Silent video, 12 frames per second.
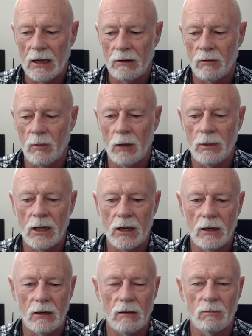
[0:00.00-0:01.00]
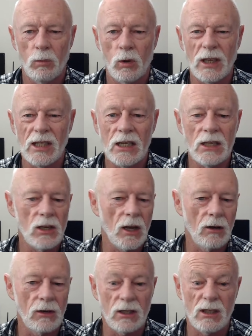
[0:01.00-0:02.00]
from Hobby King. Bought it years
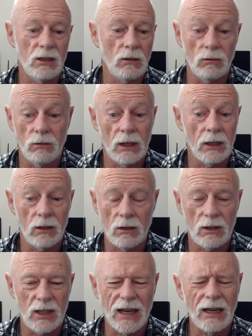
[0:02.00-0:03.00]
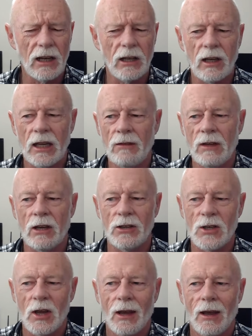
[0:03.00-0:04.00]
ago, and it's still really good. It's getting a little heavy
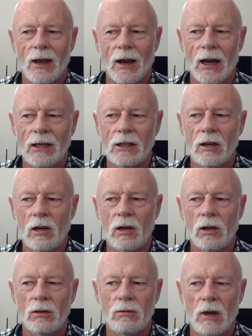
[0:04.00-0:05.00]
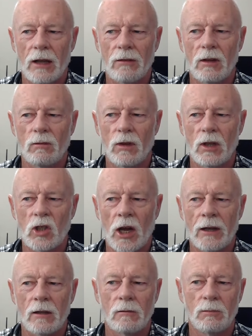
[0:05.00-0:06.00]
because I had to glue. The
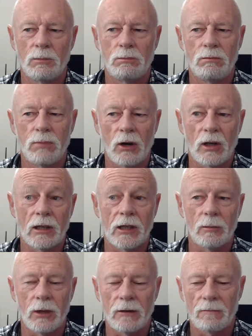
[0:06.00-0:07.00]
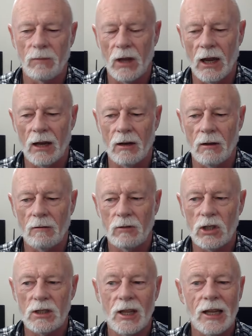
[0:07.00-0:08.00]
tail broke a little bit, and
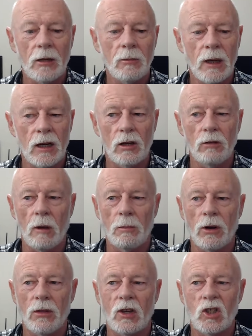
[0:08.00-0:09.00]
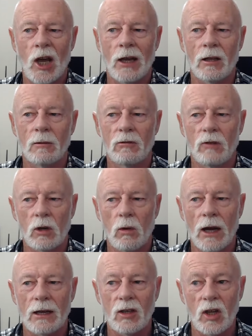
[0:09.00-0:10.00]
just the little bit of glue I put on the tail
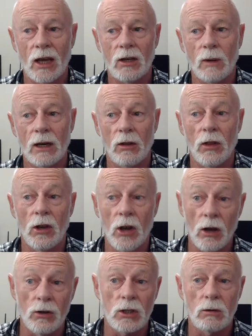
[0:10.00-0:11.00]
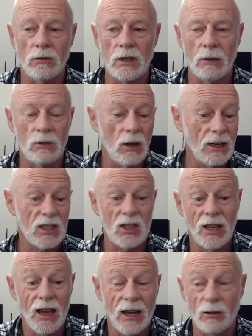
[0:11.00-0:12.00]
required counterweight on the nose to offset. It was only
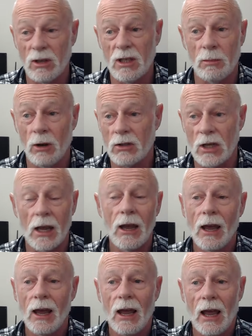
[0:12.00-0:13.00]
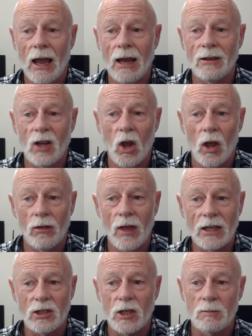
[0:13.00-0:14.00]
CA. It wasn't epoxy, and
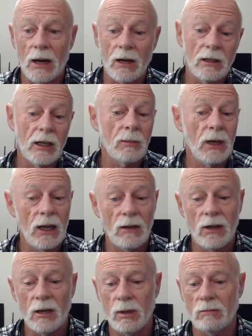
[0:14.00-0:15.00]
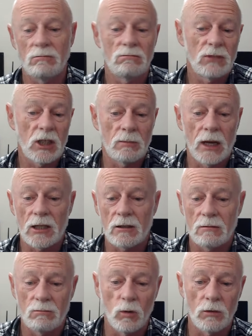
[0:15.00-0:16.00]
that's just made it a little bit heavier, but just
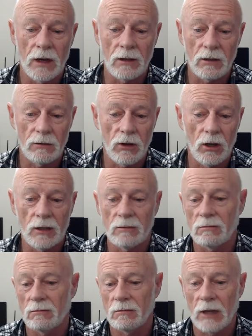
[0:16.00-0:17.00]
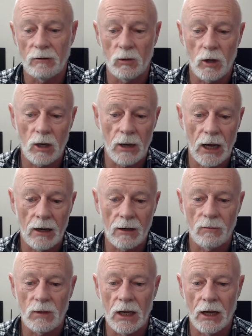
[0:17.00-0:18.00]
makes more fun to fly. Have to work a bit harder.
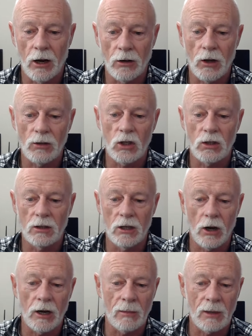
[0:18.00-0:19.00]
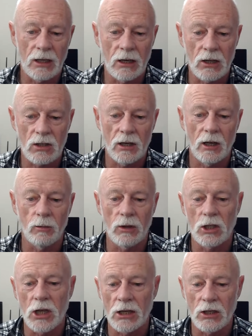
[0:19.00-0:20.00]
Yeah, and I know dynamic DNS can help with the
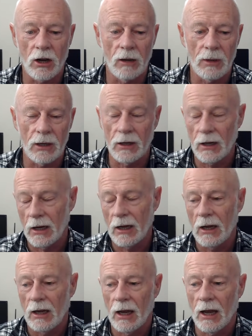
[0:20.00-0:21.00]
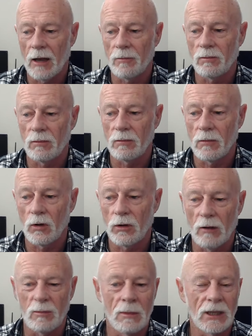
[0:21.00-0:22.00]
changing IP,
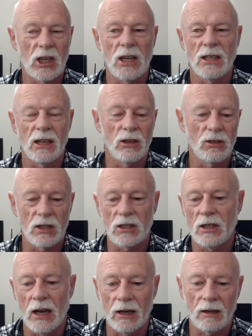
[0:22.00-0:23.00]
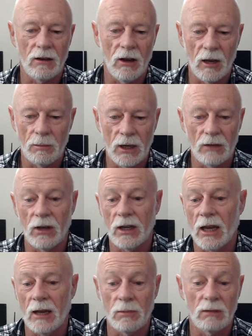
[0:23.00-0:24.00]
although much easier to use a static IP if I
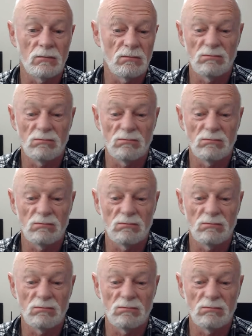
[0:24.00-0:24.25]
can, but